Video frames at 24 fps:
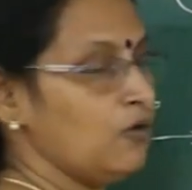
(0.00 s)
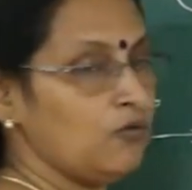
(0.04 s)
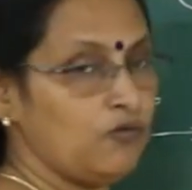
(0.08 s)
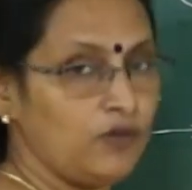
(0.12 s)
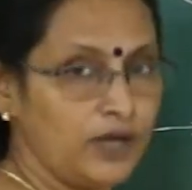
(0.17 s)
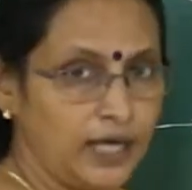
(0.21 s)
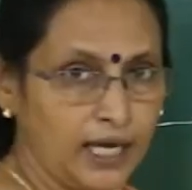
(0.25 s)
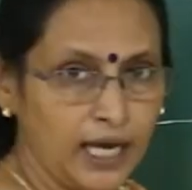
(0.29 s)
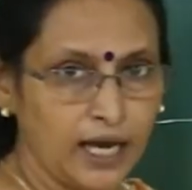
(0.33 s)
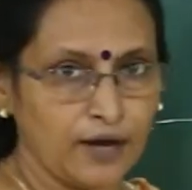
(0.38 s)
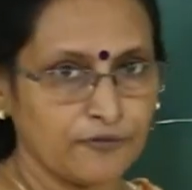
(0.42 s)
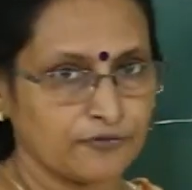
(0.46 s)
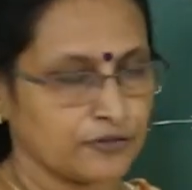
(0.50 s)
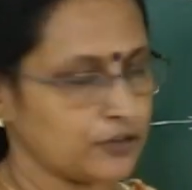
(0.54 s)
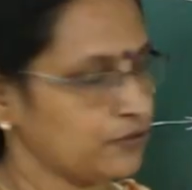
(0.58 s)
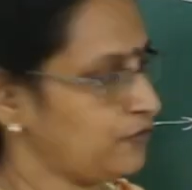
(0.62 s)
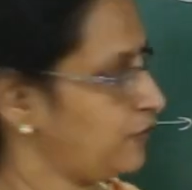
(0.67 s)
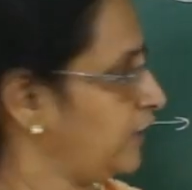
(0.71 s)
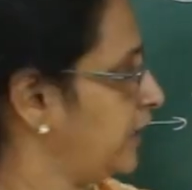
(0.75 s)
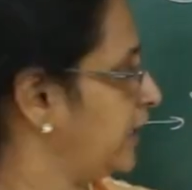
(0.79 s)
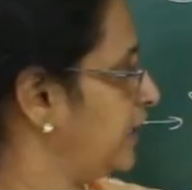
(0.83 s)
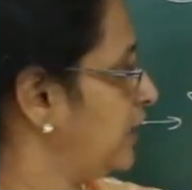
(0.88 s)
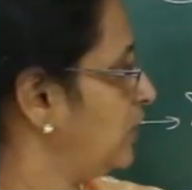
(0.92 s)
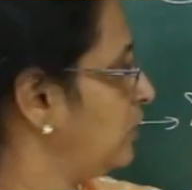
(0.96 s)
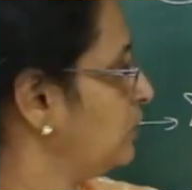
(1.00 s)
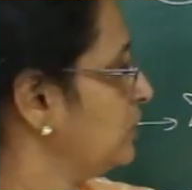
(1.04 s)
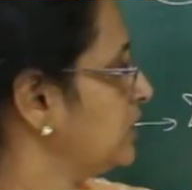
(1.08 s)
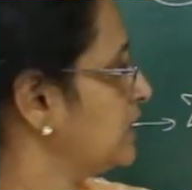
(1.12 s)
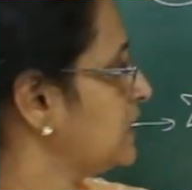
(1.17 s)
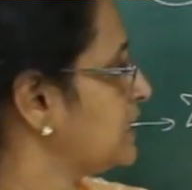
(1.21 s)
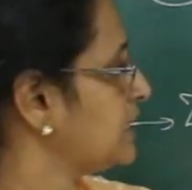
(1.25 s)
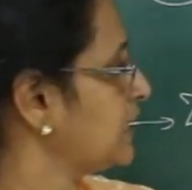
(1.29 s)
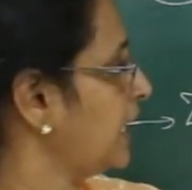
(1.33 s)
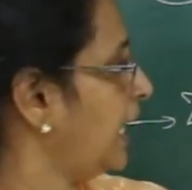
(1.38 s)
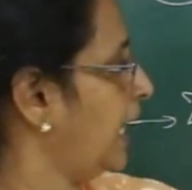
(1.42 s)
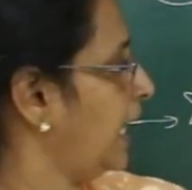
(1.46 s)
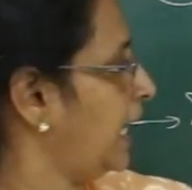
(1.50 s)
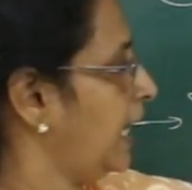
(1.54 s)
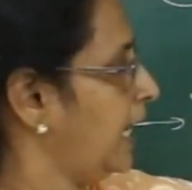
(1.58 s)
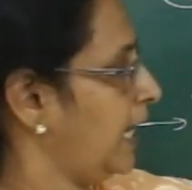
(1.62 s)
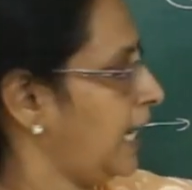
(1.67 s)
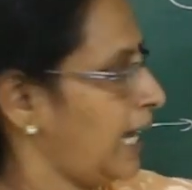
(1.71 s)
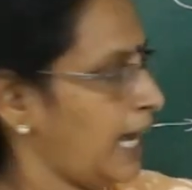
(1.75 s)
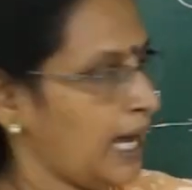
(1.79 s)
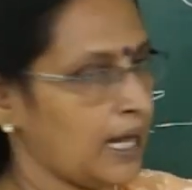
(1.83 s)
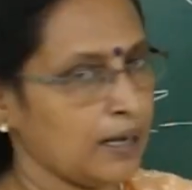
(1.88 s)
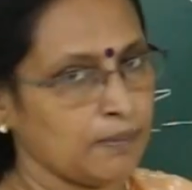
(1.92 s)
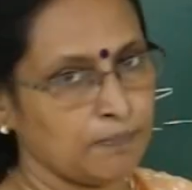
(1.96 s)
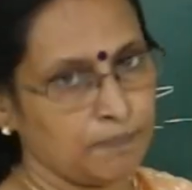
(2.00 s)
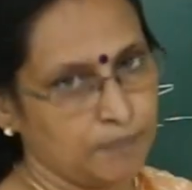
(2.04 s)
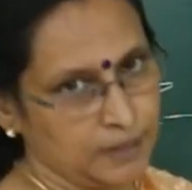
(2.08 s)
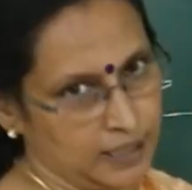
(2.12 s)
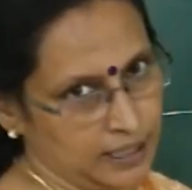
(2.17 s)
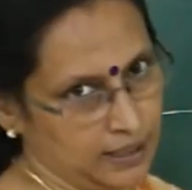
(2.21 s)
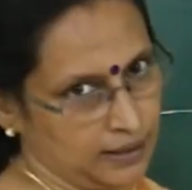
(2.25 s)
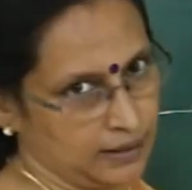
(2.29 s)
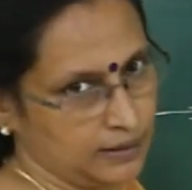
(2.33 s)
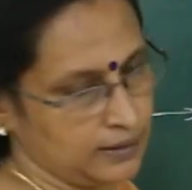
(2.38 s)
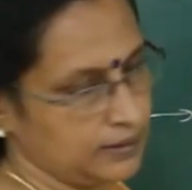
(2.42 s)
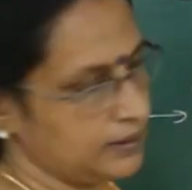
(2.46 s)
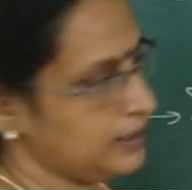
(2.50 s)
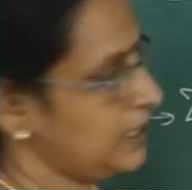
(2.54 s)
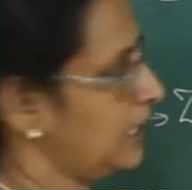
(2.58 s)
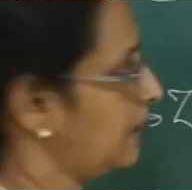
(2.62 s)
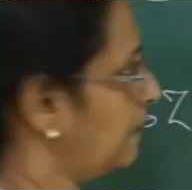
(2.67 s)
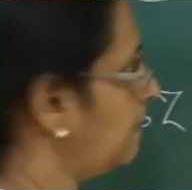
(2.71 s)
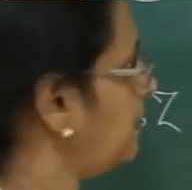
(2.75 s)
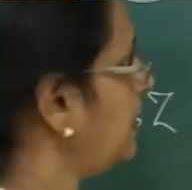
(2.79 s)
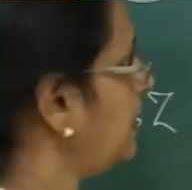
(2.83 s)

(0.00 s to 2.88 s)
We have to find out this a and b. That